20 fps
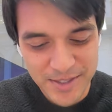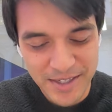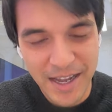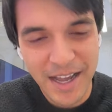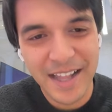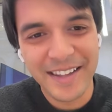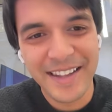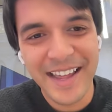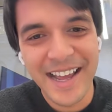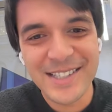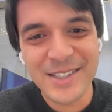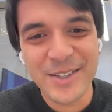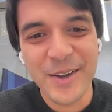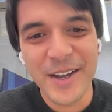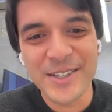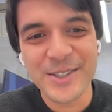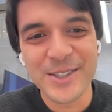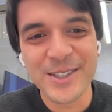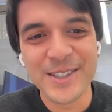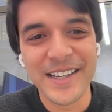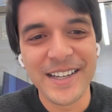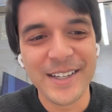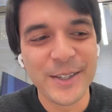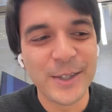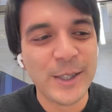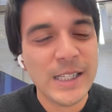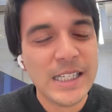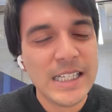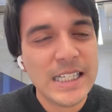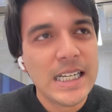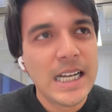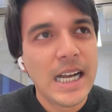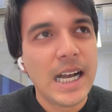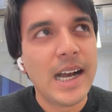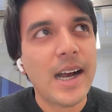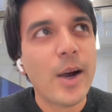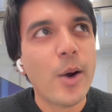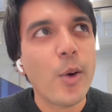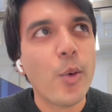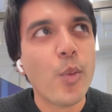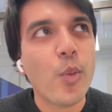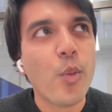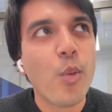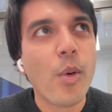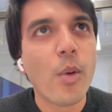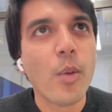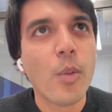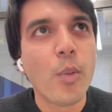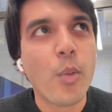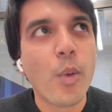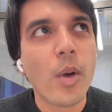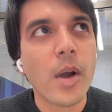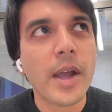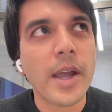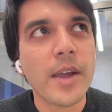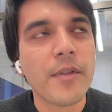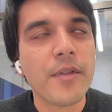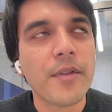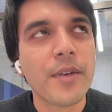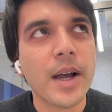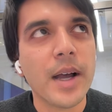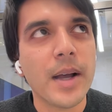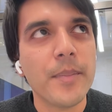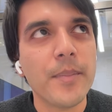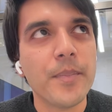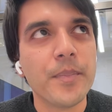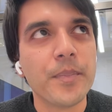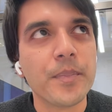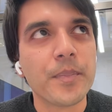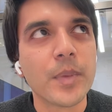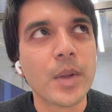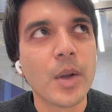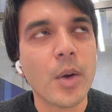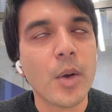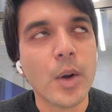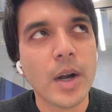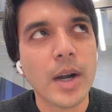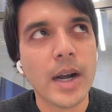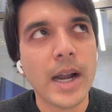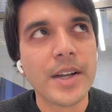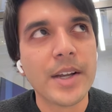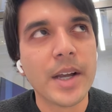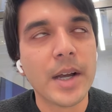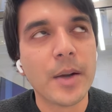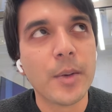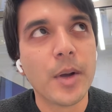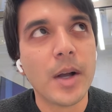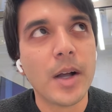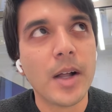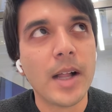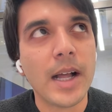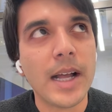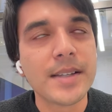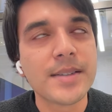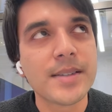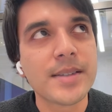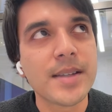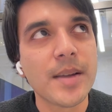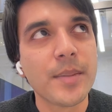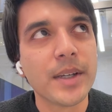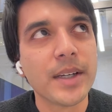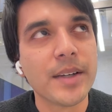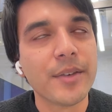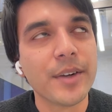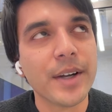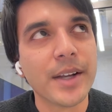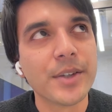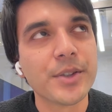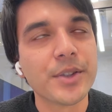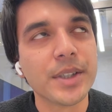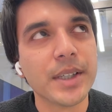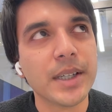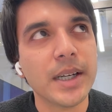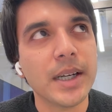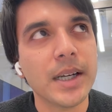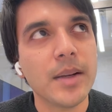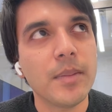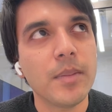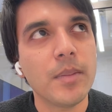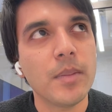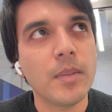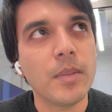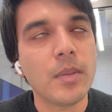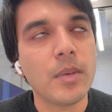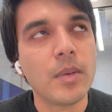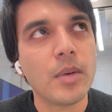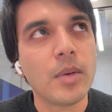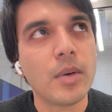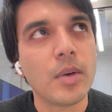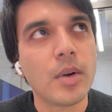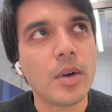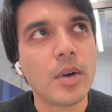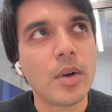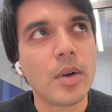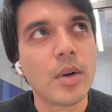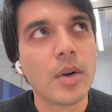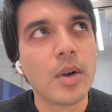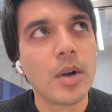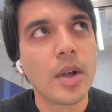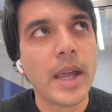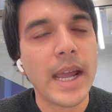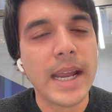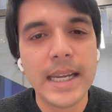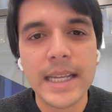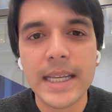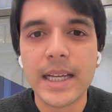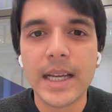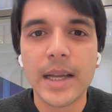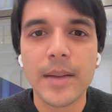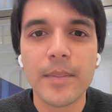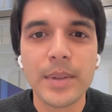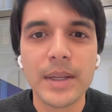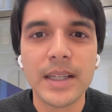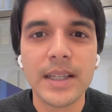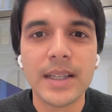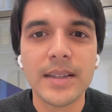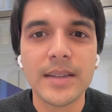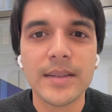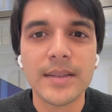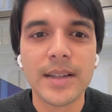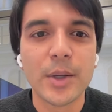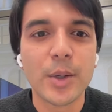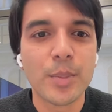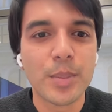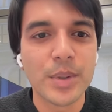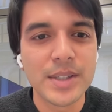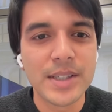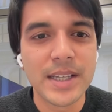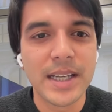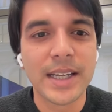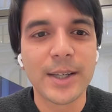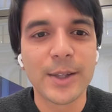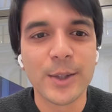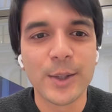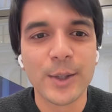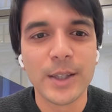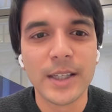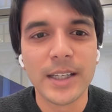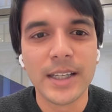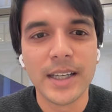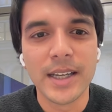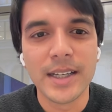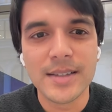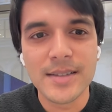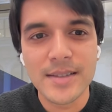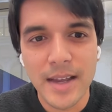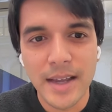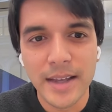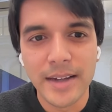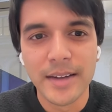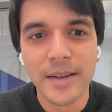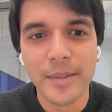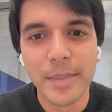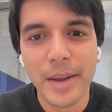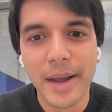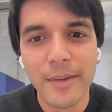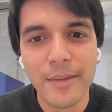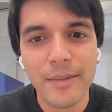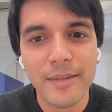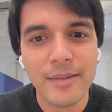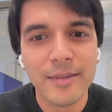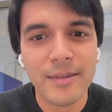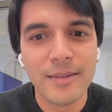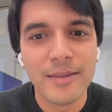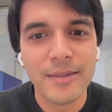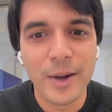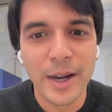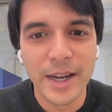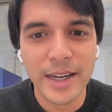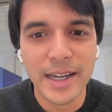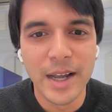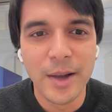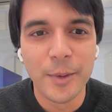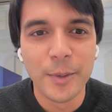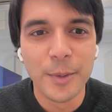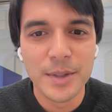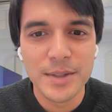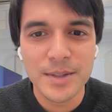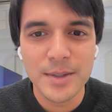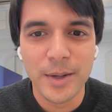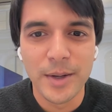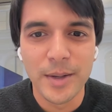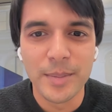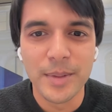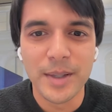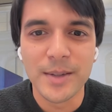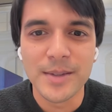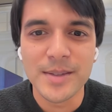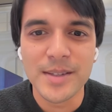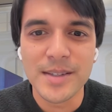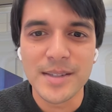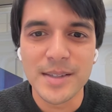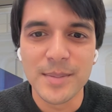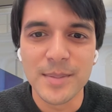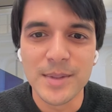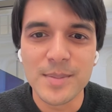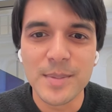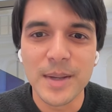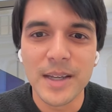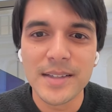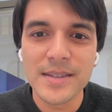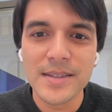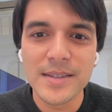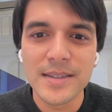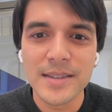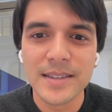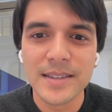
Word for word: Uh, last question, Daniel. Uh, w- w- if, um, or I, I'll ask something different, actually. Um, any companies that you're particularly excited about right now in the startup ecosystem in space?